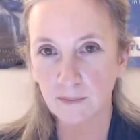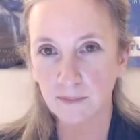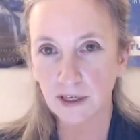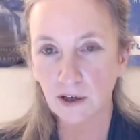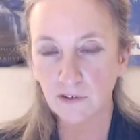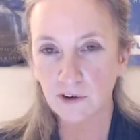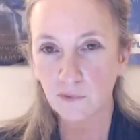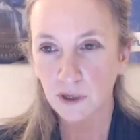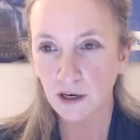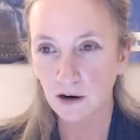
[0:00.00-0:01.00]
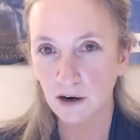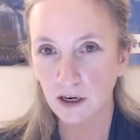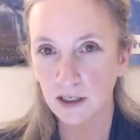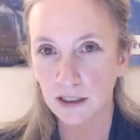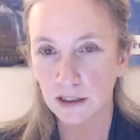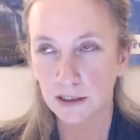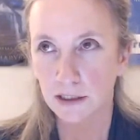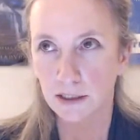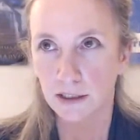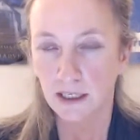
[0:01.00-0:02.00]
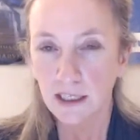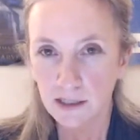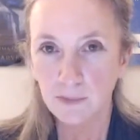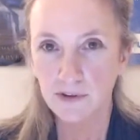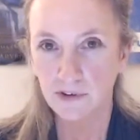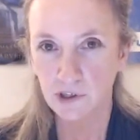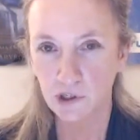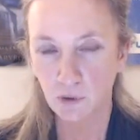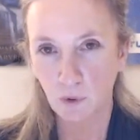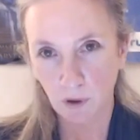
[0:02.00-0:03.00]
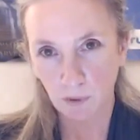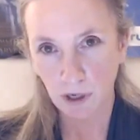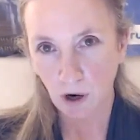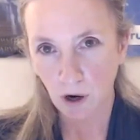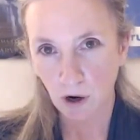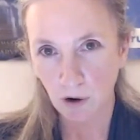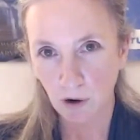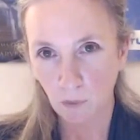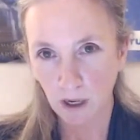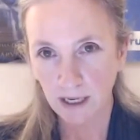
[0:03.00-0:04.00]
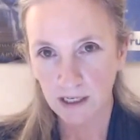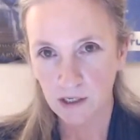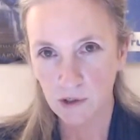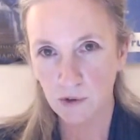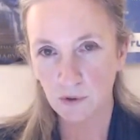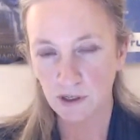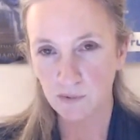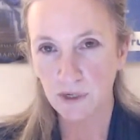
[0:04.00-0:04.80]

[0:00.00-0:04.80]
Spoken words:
because if we are in the position where we are awake to it,